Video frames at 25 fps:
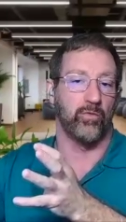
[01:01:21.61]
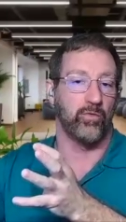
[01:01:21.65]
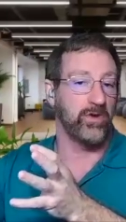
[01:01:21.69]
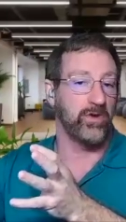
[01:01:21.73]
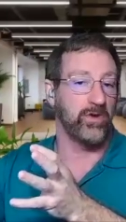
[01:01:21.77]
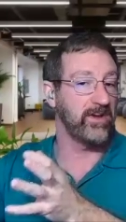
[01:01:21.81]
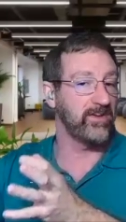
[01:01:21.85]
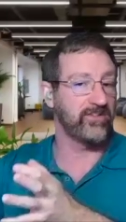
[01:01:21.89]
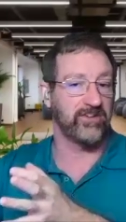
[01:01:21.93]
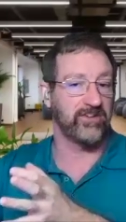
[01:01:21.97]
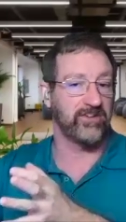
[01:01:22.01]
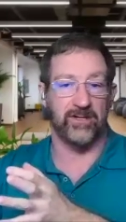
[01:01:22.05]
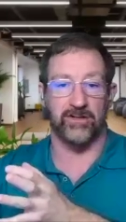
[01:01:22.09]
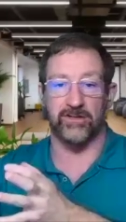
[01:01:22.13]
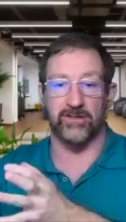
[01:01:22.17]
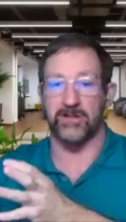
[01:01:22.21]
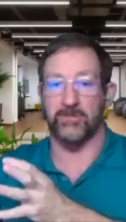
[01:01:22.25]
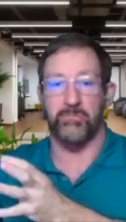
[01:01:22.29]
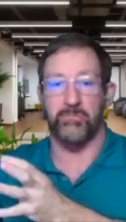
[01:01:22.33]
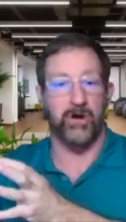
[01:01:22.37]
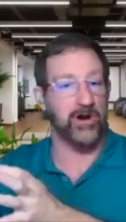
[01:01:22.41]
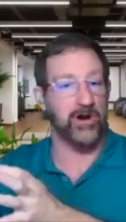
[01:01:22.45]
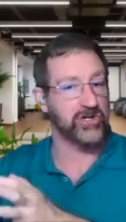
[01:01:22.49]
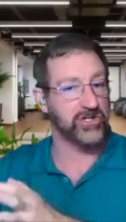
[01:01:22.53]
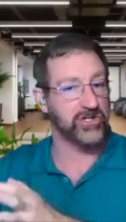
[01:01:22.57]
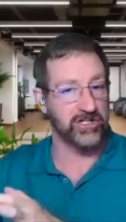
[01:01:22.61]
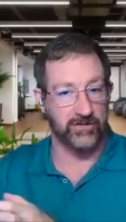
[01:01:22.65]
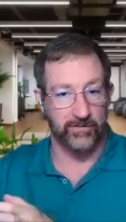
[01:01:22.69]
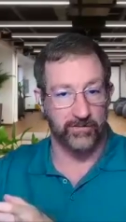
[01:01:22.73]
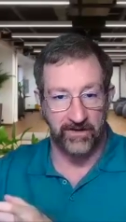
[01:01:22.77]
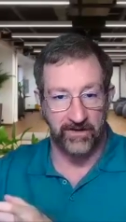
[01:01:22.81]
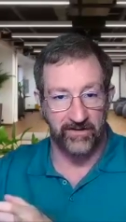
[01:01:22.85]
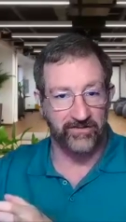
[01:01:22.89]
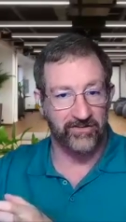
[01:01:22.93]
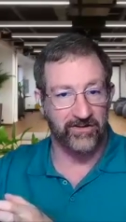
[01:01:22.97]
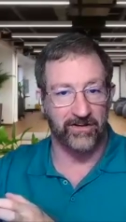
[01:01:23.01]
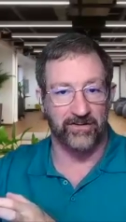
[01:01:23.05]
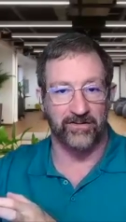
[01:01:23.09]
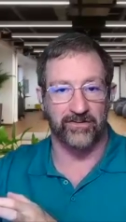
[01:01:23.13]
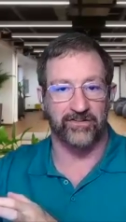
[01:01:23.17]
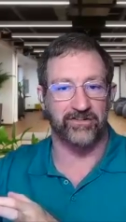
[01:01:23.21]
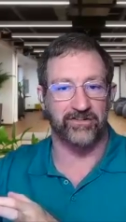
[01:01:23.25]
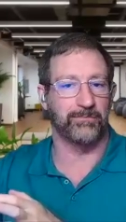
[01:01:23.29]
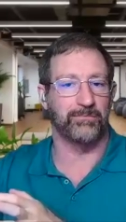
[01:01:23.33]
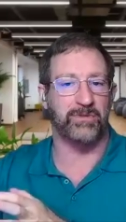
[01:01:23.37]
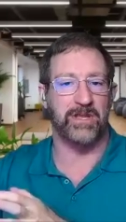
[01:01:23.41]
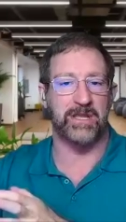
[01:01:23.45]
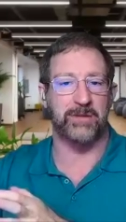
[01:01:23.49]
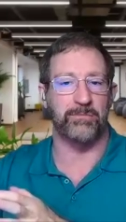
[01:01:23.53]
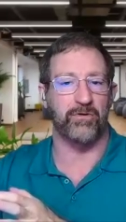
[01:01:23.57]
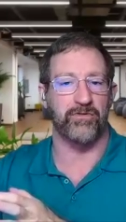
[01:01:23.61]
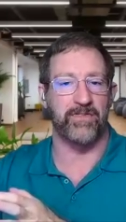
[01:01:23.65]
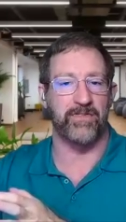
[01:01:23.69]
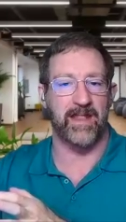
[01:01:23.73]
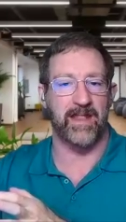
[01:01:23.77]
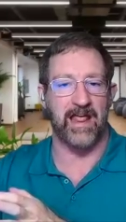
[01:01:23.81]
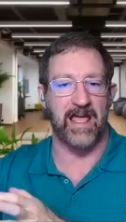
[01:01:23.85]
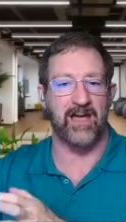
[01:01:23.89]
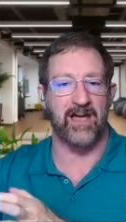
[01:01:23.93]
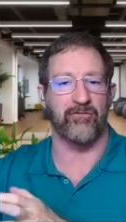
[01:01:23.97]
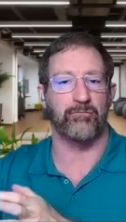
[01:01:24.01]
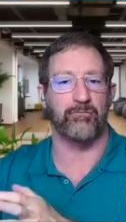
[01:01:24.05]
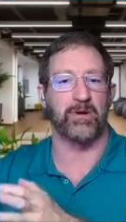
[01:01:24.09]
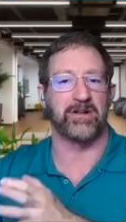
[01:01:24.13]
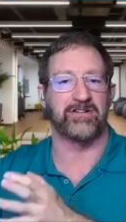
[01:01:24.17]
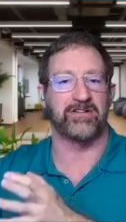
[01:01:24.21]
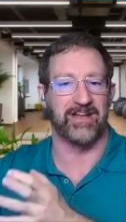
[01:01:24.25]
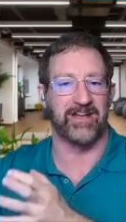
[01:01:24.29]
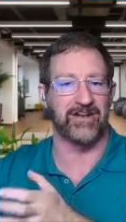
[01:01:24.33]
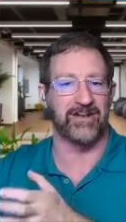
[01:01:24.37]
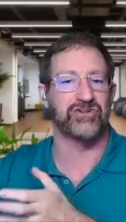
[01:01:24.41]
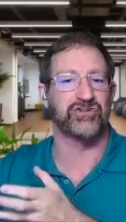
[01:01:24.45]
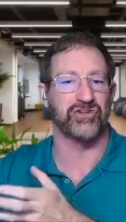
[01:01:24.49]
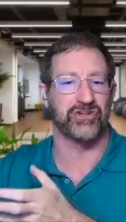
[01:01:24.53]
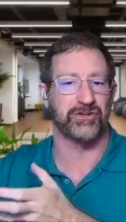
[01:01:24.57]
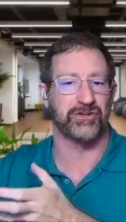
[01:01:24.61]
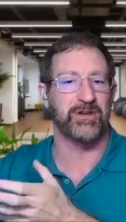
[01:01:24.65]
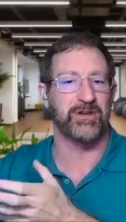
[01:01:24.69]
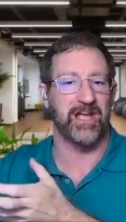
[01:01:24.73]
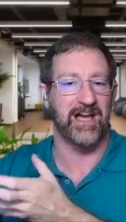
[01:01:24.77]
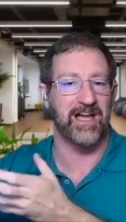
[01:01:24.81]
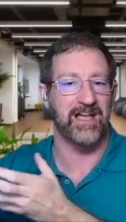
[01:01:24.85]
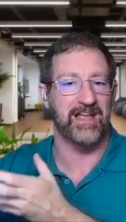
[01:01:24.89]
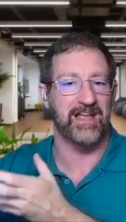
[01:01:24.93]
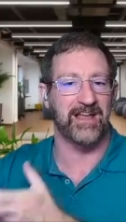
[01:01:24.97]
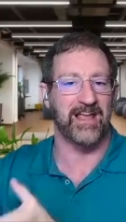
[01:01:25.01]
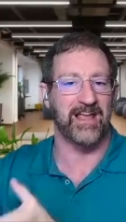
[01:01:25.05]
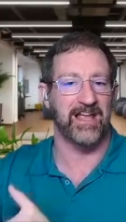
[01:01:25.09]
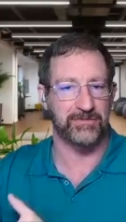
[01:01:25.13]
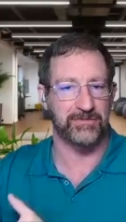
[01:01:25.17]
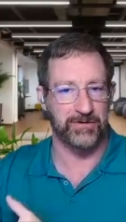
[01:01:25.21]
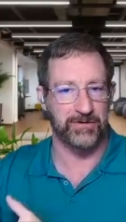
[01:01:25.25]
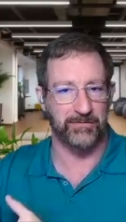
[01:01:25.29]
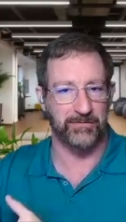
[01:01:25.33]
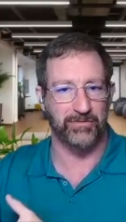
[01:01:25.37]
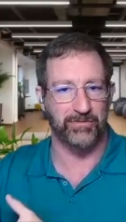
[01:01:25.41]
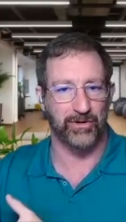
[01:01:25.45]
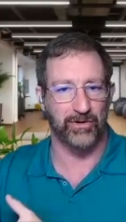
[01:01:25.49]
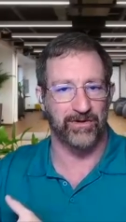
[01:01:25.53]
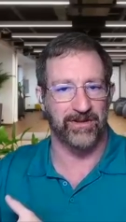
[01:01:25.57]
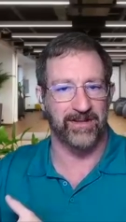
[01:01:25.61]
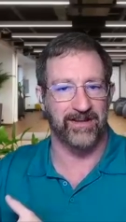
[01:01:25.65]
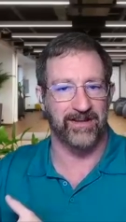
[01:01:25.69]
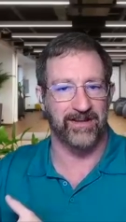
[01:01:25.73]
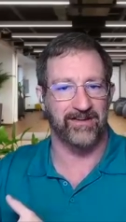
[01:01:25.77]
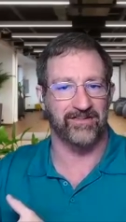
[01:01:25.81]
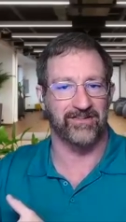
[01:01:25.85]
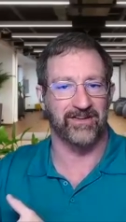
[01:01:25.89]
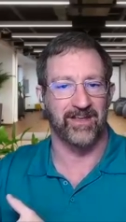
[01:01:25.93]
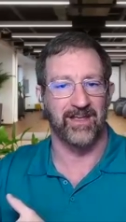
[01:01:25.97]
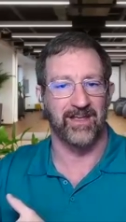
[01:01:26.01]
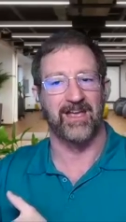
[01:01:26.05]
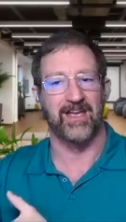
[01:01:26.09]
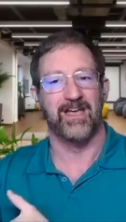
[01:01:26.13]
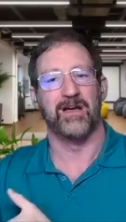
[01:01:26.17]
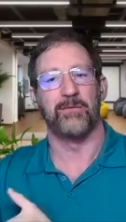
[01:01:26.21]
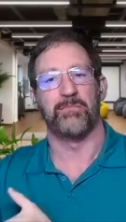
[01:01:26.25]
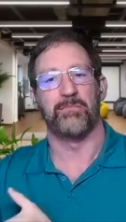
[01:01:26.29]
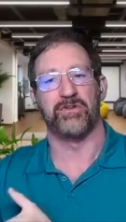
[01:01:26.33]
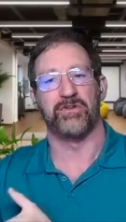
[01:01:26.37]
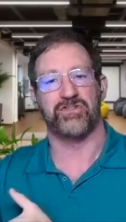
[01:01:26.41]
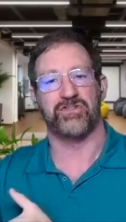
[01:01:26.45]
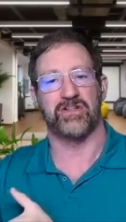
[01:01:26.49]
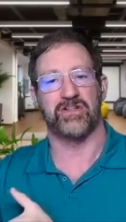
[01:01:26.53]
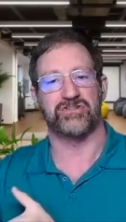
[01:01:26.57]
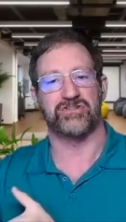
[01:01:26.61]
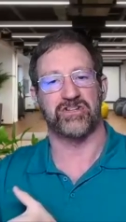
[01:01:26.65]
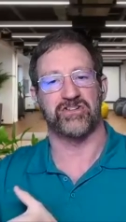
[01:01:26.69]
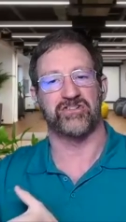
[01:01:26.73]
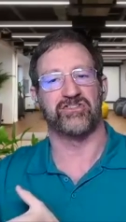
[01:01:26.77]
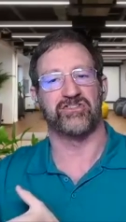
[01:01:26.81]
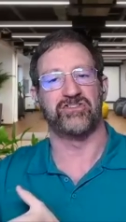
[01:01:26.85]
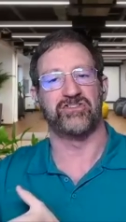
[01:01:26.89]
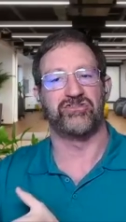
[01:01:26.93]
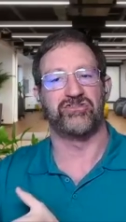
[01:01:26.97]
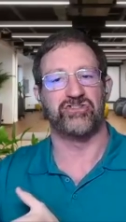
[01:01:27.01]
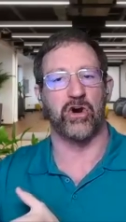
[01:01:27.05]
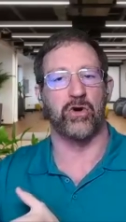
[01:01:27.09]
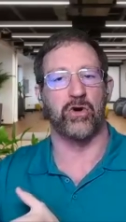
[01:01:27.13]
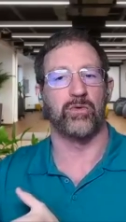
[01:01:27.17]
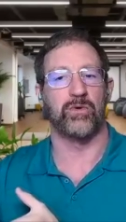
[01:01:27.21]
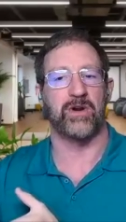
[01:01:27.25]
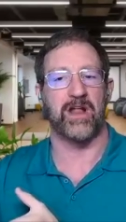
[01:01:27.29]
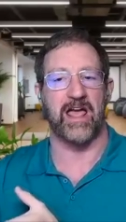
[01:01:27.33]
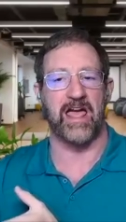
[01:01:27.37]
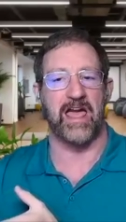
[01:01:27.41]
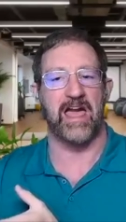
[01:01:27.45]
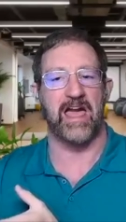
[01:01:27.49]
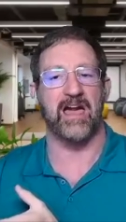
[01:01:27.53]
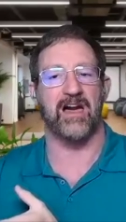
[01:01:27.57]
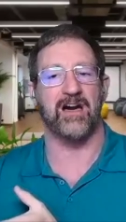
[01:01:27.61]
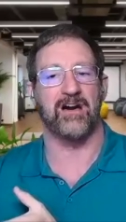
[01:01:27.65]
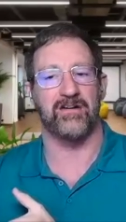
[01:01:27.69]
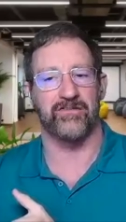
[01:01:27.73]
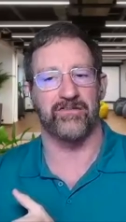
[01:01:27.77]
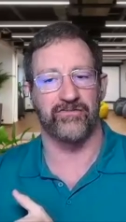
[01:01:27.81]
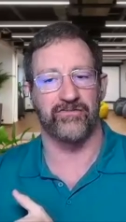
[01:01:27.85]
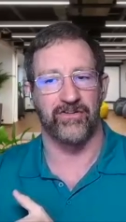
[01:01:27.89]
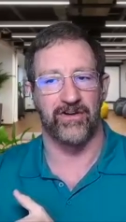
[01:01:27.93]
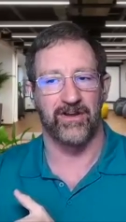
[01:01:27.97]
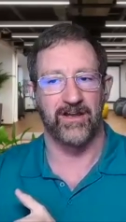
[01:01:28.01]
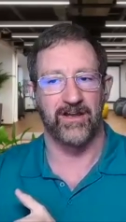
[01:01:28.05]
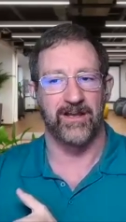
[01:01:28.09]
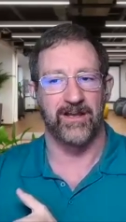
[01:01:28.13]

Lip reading: reskill or partially reskill some people that have potential to be high engagement employees, but that just don't have,